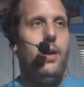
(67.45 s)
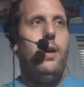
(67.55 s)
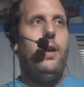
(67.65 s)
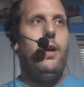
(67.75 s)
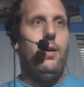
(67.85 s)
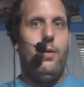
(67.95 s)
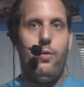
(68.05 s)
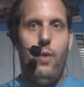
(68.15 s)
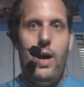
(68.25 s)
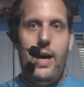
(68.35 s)
Here is
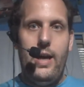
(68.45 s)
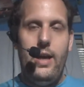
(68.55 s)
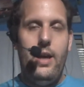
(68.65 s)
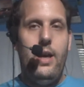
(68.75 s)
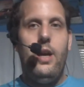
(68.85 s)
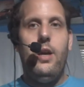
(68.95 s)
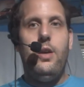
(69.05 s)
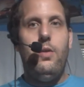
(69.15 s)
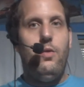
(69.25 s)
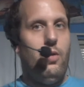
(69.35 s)
why. You
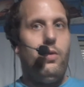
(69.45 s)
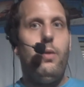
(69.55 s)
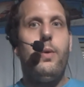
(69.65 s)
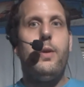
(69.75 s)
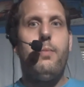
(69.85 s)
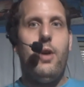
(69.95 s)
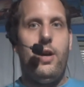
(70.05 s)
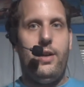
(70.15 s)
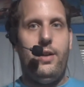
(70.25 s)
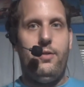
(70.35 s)
don't know where the product
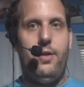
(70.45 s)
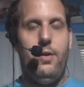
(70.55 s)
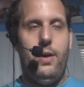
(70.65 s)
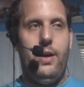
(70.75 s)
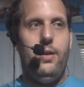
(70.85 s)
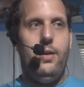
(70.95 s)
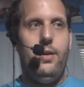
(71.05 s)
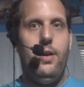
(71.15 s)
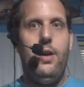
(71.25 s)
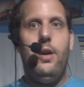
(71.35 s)
is going.
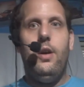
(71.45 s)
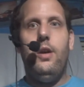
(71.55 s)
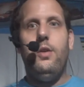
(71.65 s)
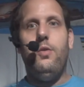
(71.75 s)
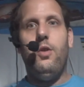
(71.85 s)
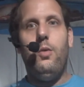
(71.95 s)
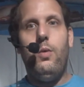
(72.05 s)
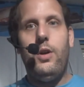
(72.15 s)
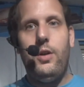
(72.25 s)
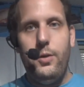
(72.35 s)
You don't want to
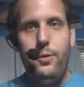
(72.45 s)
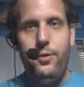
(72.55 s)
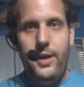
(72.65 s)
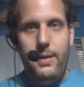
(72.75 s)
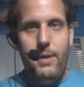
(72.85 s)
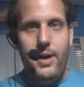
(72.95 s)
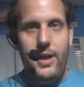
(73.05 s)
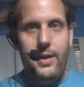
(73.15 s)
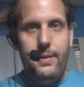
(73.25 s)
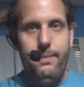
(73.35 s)
lose any money.
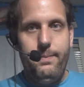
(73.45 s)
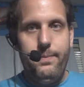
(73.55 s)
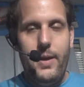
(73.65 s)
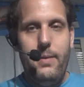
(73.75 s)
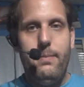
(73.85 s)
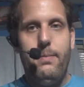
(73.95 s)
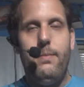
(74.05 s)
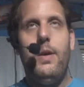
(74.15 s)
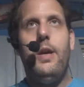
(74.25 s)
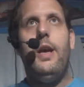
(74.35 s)

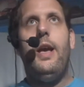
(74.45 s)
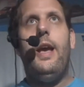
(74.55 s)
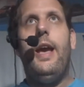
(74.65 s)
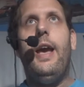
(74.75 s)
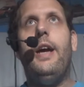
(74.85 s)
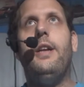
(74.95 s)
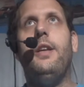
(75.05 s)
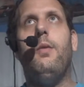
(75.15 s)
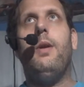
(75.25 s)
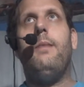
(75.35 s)
And you want
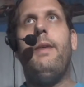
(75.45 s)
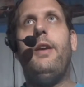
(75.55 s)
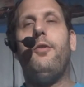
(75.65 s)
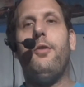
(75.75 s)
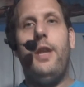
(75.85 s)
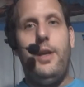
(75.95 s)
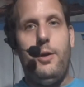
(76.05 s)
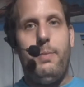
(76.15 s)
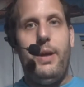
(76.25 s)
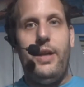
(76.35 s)
to make sure that your
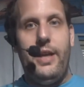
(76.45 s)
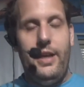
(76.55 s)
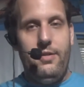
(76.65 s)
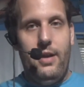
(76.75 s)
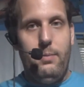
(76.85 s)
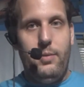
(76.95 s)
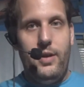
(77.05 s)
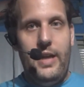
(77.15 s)
billing is up to date.